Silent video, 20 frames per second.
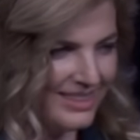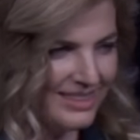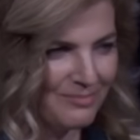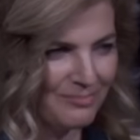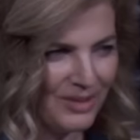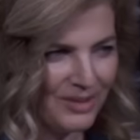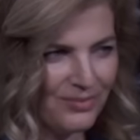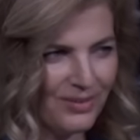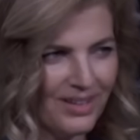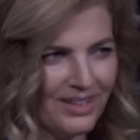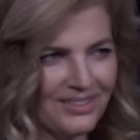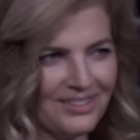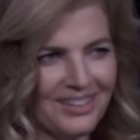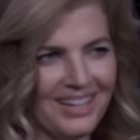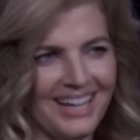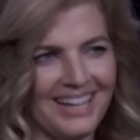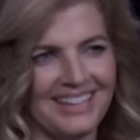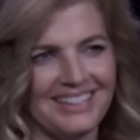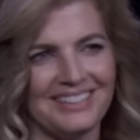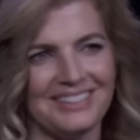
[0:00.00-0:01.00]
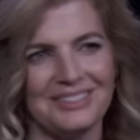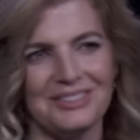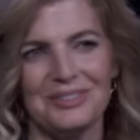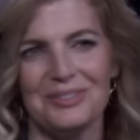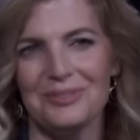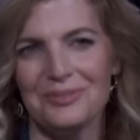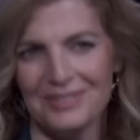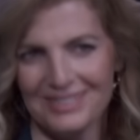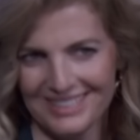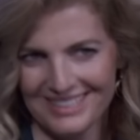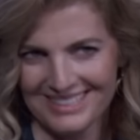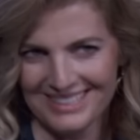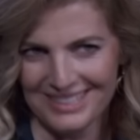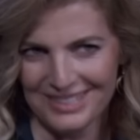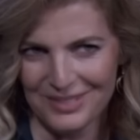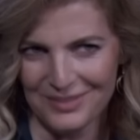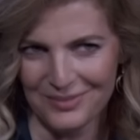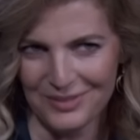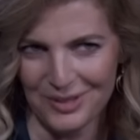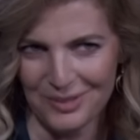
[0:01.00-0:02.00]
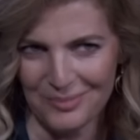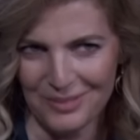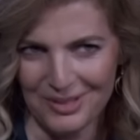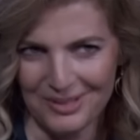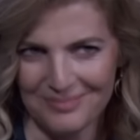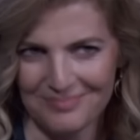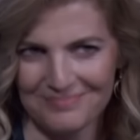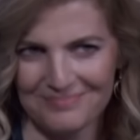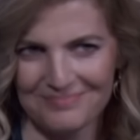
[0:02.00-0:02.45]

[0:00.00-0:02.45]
My father had a unique sense of humor.